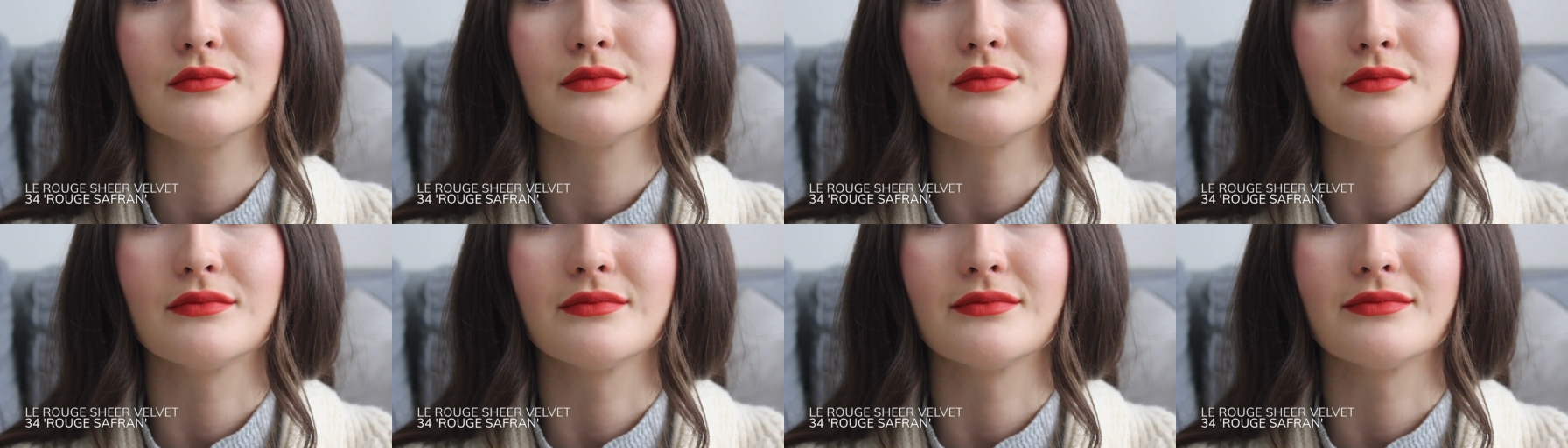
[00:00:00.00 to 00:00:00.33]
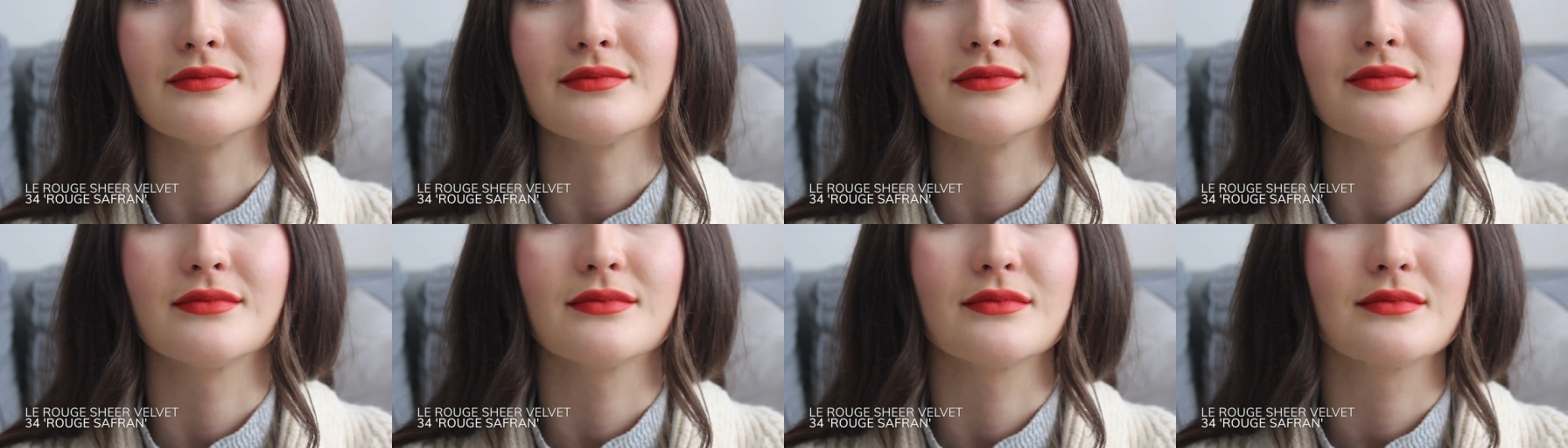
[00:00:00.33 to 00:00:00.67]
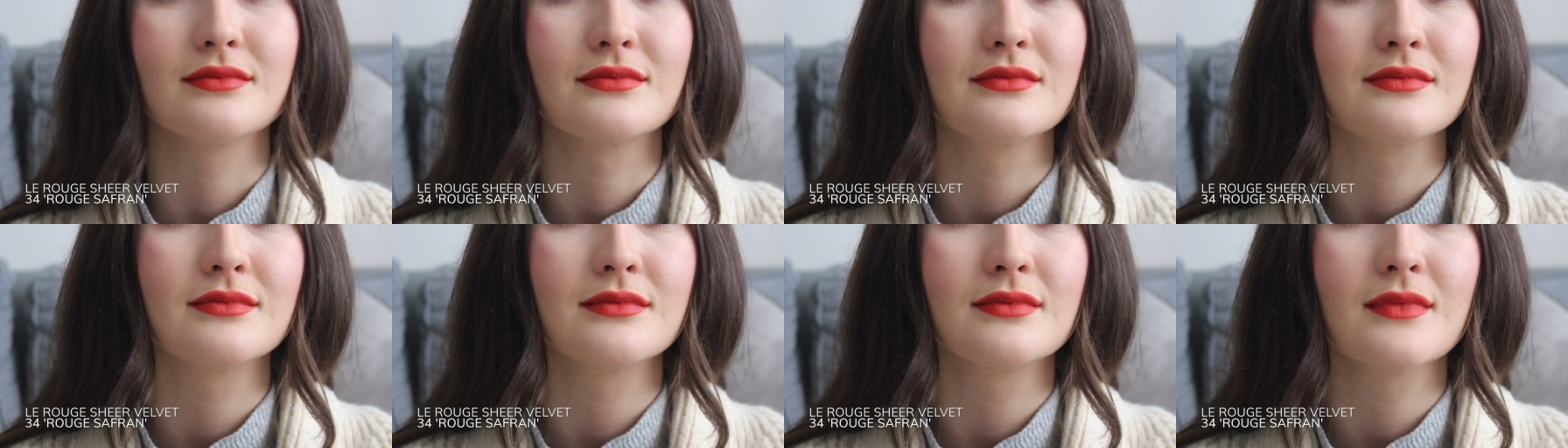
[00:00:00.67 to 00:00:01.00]

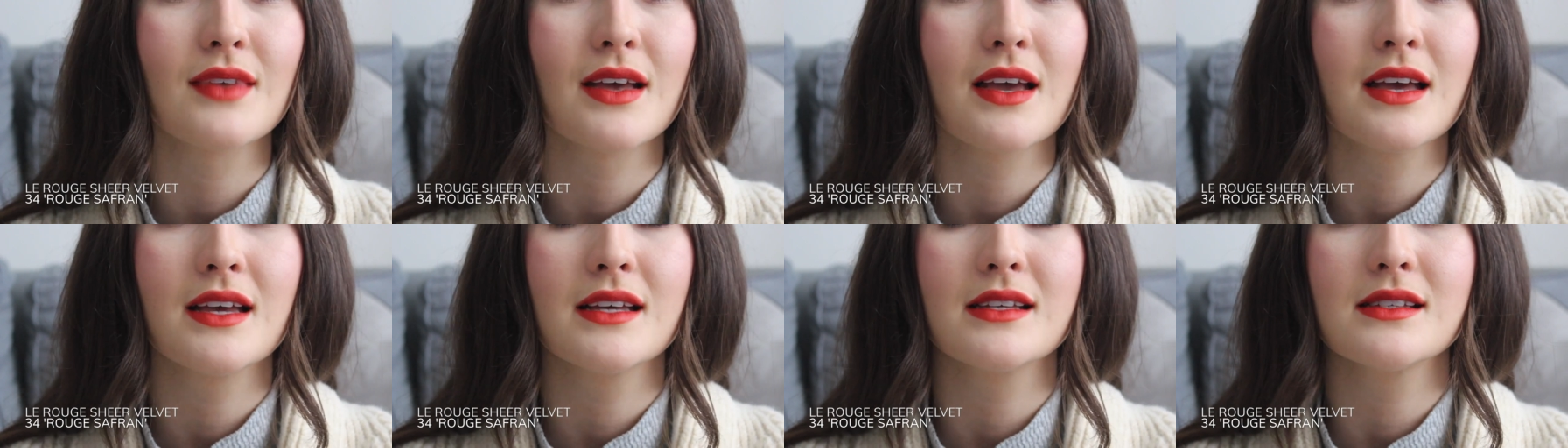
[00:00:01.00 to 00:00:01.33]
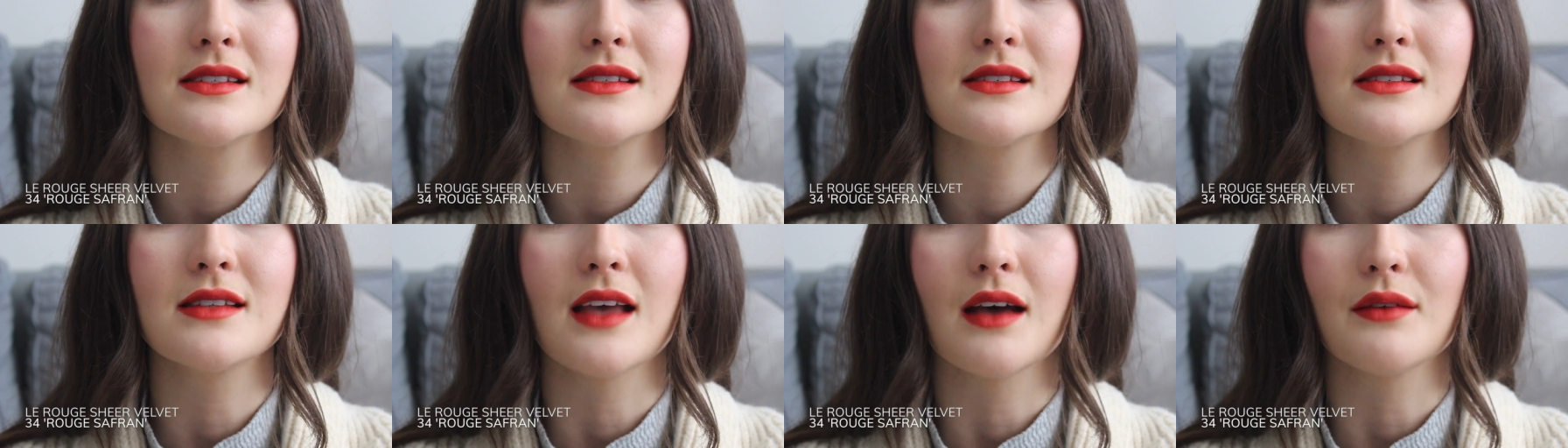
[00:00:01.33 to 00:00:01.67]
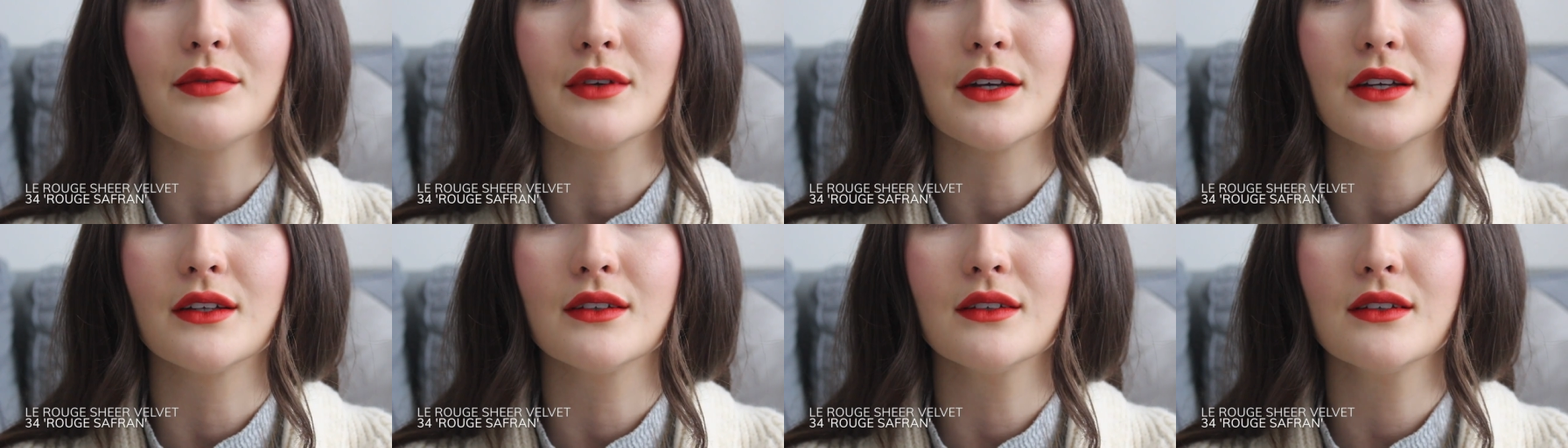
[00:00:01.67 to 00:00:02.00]
mm,
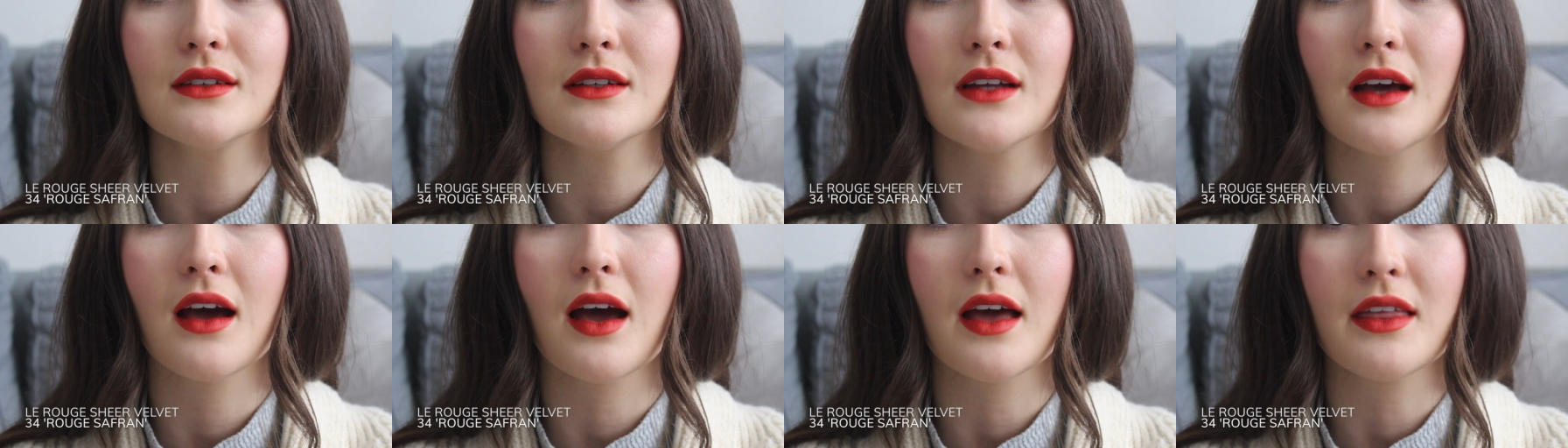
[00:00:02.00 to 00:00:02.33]
seven.